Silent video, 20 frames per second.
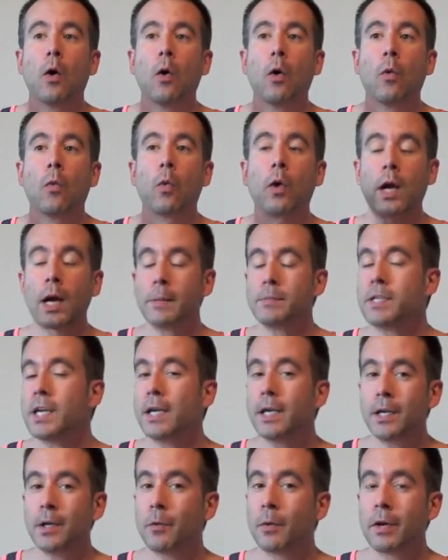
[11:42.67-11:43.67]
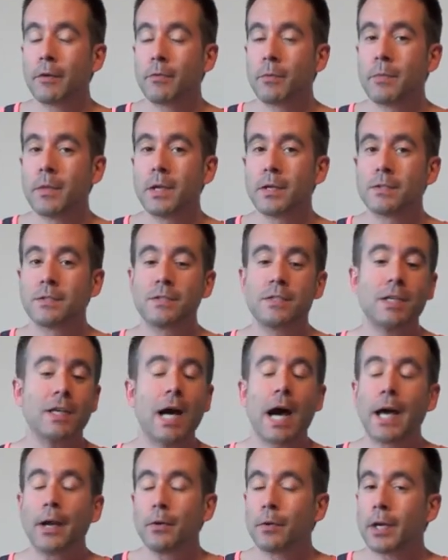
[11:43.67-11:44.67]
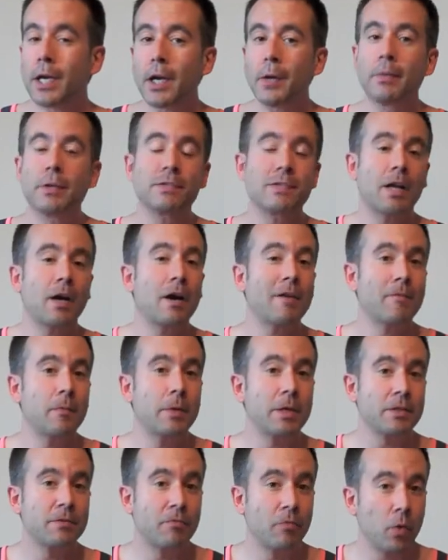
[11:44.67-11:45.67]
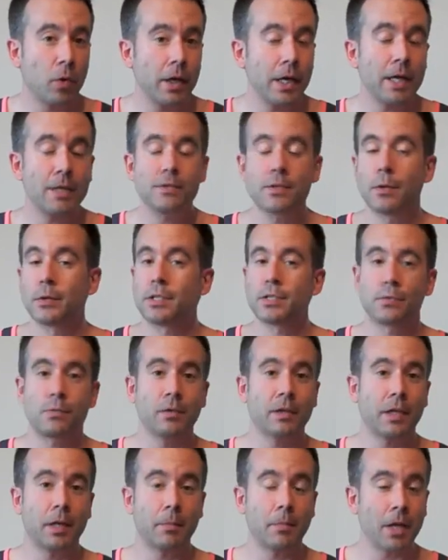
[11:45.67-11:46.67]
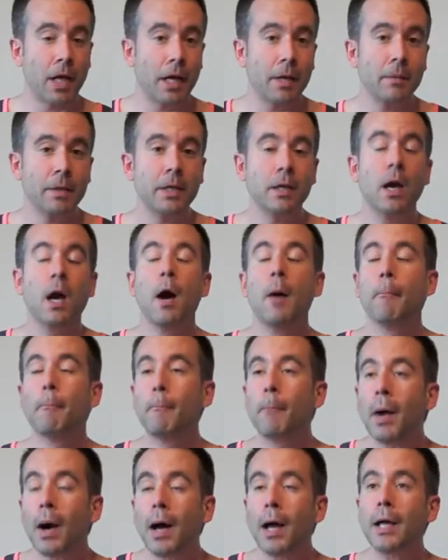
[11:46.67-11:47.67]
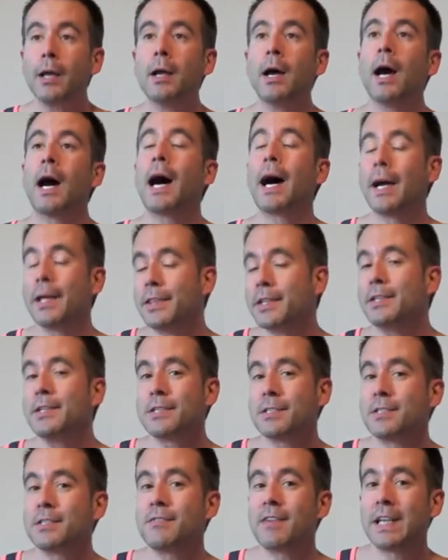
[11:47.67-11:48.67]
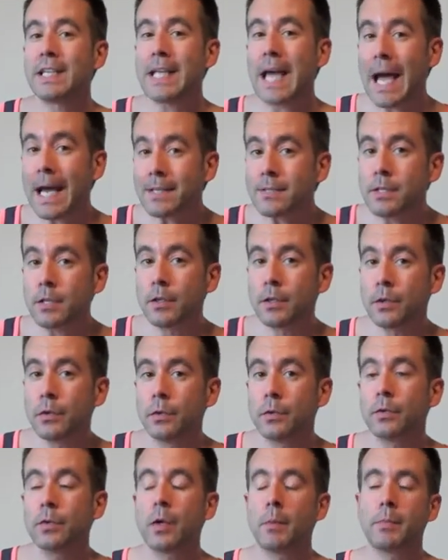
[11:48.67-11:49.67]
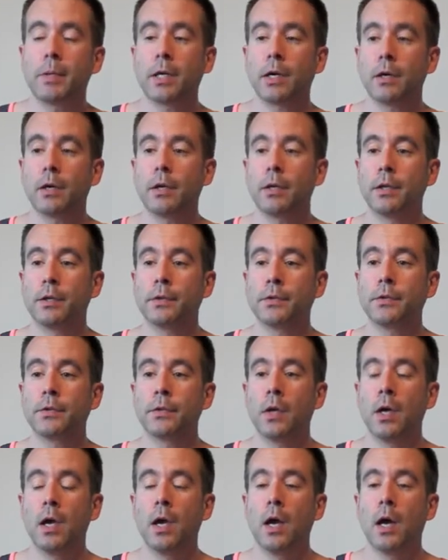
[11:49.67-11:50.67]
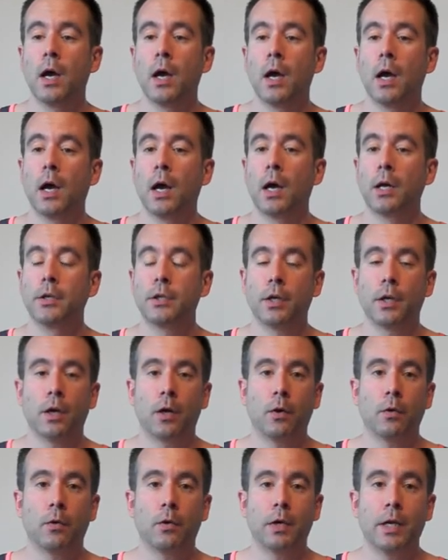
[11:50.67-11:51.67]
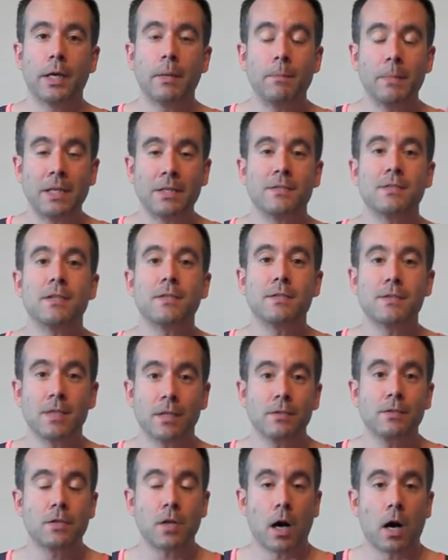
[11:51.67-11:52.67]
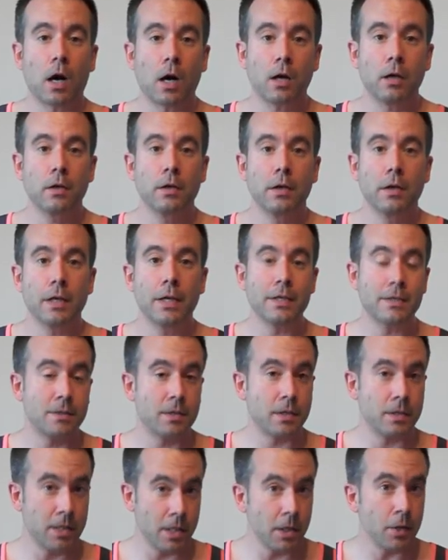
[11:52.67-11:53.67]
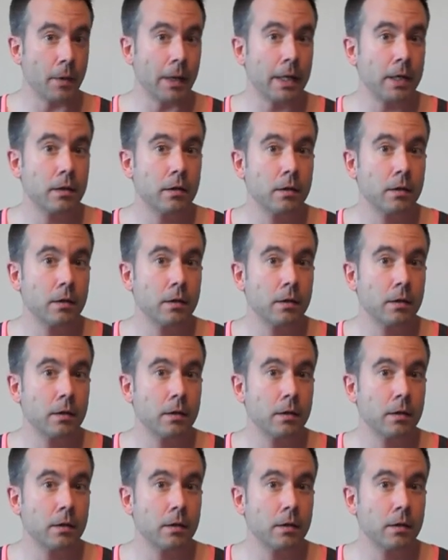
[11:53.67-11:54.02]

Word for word: what I'm taking away from this, see, I don't care because I don't have a PS4 yet, so it doesn't really apply to me, but I think this is fantastic news because, you know, it means that SingStar is continuing.